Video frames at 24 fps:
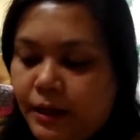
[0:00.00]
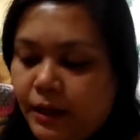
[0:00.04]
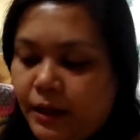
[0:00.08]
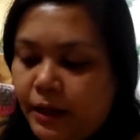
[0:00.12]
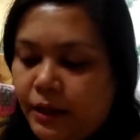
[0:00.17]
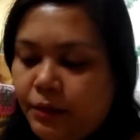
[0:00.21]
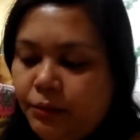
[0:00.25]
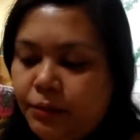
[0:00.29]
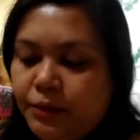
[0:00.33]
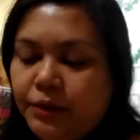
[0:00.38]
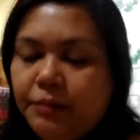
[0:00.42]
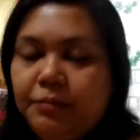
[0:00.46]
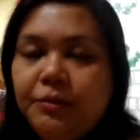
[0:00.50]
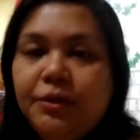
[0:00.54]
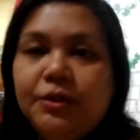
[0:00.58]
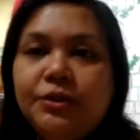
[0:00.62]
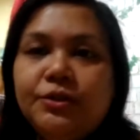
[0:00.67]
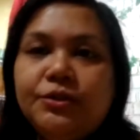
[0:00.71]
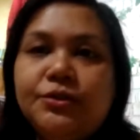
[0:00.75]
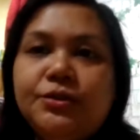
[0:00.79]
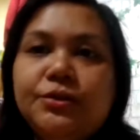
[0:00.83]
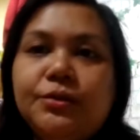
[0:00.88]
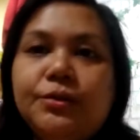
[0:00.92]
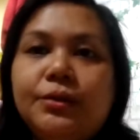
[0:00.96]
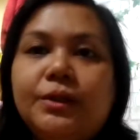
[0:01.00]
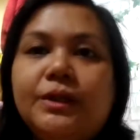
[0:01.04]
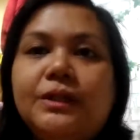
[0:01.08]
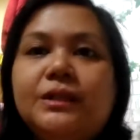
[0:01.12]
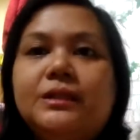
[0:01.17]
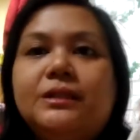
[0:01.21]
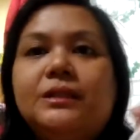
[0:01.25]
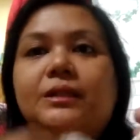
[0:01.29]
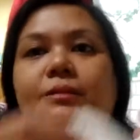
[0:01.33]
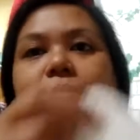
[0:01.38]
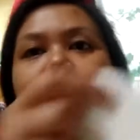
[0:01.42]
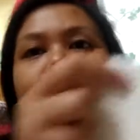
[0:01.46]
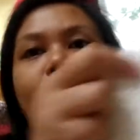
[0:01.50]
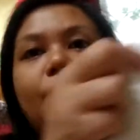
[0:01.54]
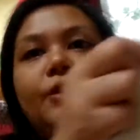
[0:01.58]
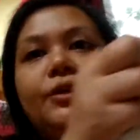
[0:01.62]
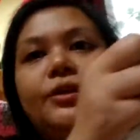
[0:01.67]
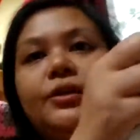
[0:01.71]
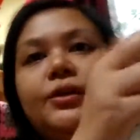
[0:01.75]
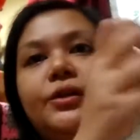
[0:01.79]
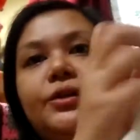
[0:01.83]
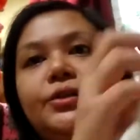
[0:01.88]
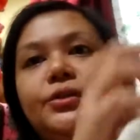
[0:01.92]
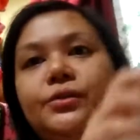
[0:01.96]
And what I'm gonna do is I'm
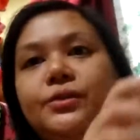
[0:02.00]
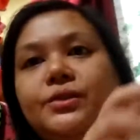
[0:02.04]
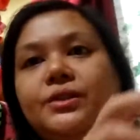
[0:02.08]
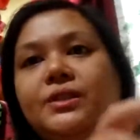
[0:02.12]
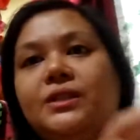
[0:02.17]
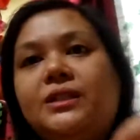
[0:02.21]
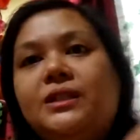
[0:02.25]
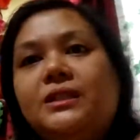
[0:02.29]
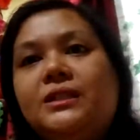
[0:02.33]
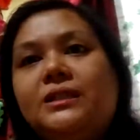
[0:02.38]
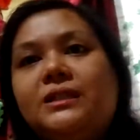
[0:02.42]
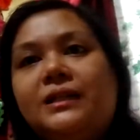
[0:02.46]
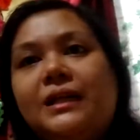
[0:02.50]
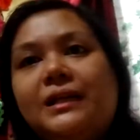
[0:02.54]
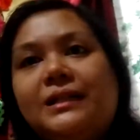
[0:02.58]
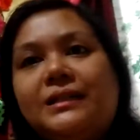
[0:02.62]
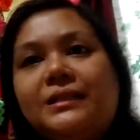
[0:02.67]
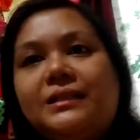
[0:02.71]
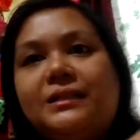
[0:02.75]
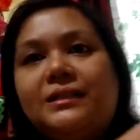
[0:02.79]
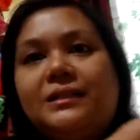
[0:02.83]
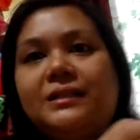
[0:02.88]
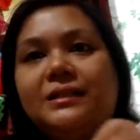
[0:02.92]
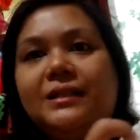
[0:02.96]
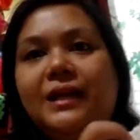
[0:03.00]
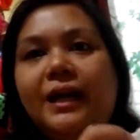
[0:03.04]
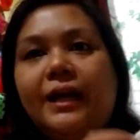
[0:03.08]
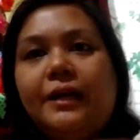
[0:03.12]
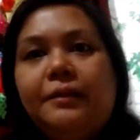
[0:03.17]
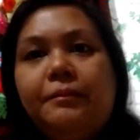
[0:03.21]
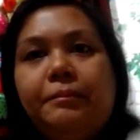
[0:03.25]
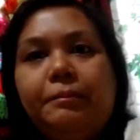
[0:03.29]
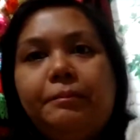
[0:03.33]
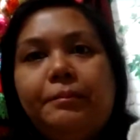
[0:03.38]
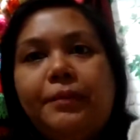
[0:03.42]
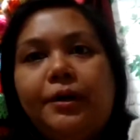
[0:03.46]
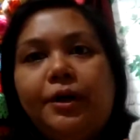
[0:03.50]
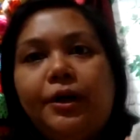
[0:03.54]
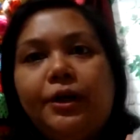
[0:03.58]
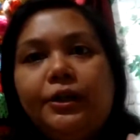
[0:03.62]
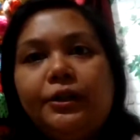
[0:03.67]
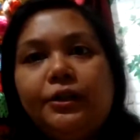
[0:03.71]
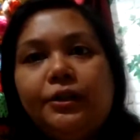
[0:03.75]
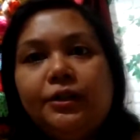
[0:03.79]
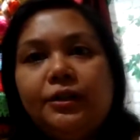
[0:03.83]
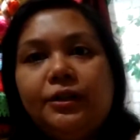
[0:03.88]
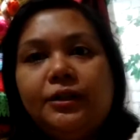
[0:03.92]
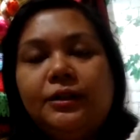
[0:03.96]
gonna use this as the side part